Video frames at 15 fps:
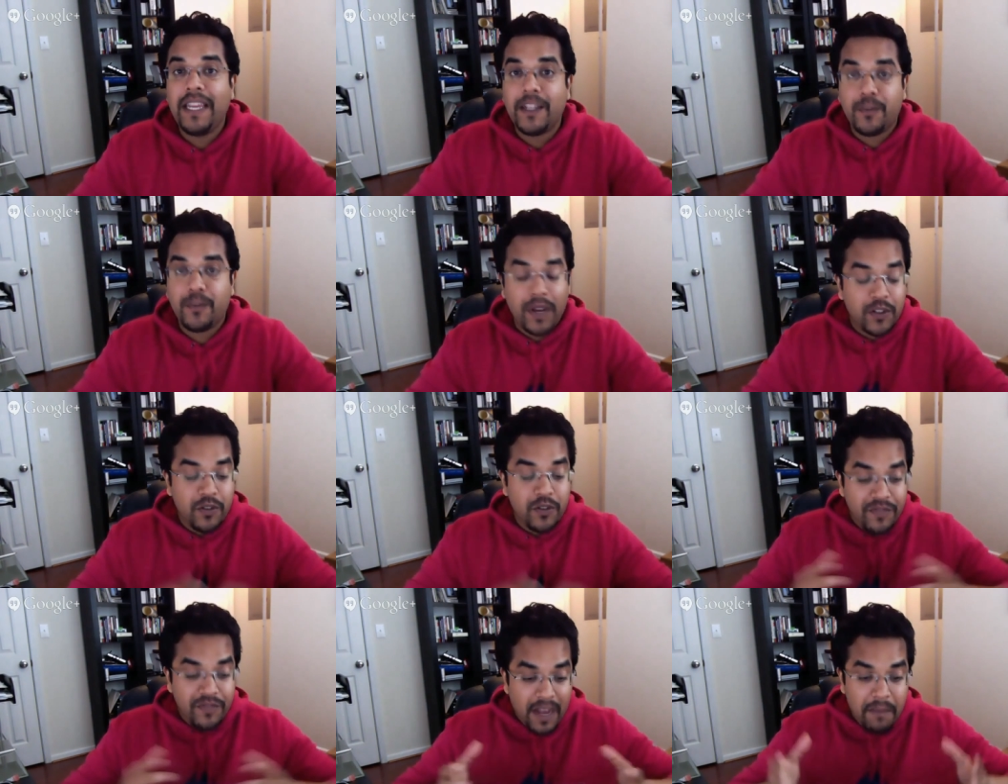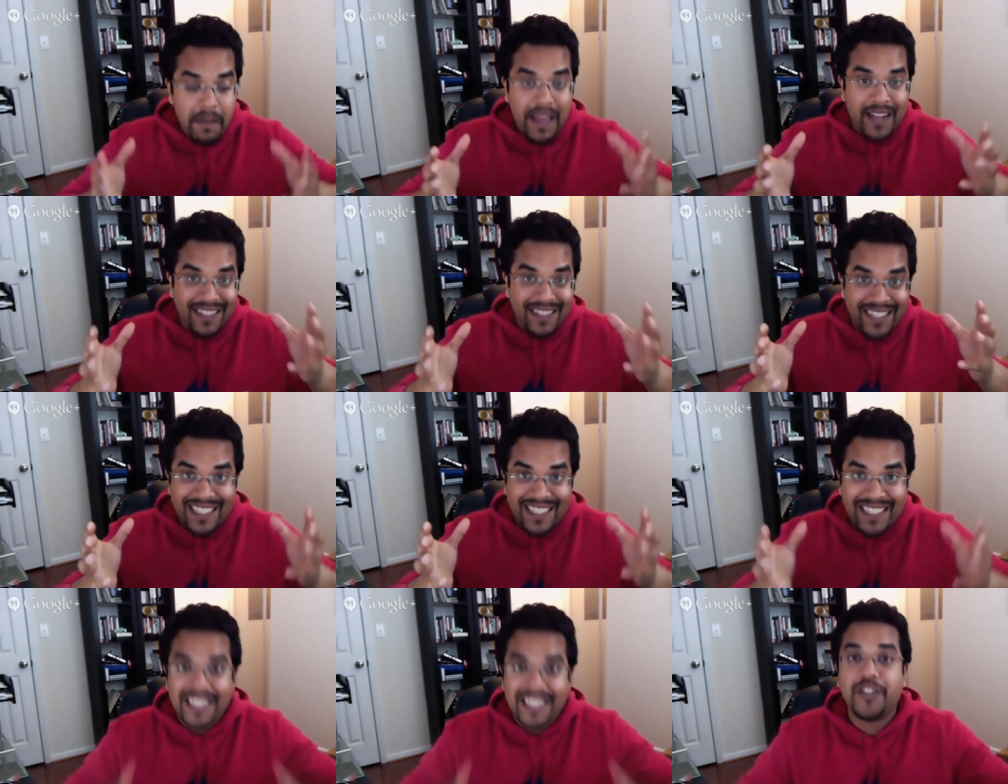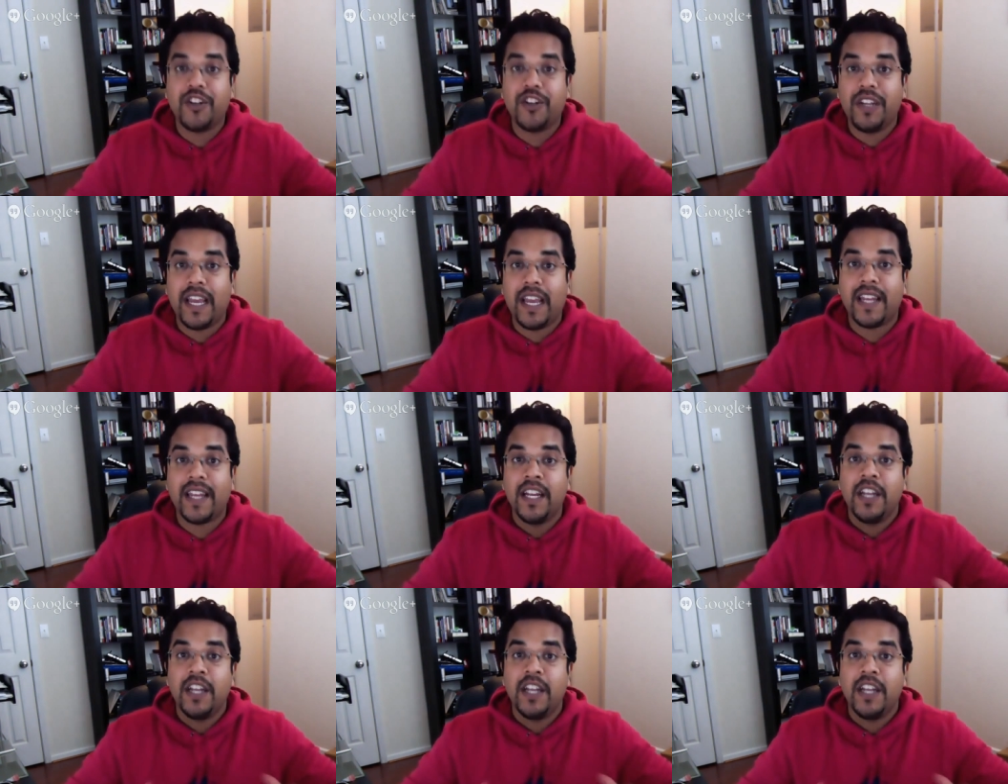it's because you've not made a decision yet to